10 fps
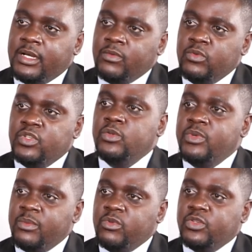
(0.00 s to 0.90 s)
would you
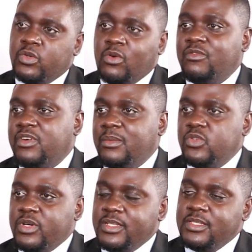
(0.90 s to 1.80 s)
be able to confirm
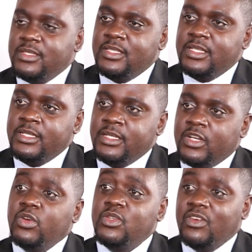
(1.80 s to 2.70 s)
to us the
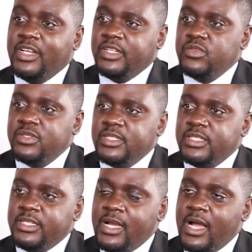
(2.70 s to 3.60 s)
cost of
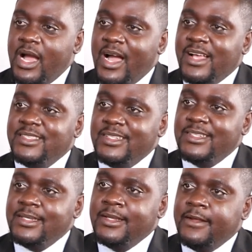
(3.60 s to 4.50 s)
electricity, has
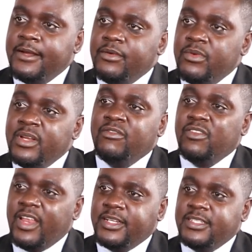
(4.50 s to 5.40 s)
it
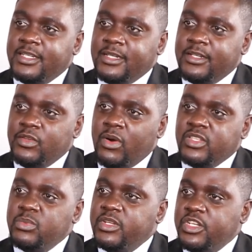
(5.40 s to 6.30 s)
reflected your
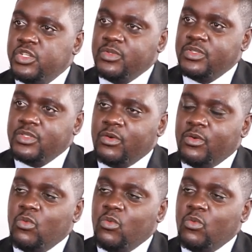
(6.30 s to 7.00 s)
aspirations on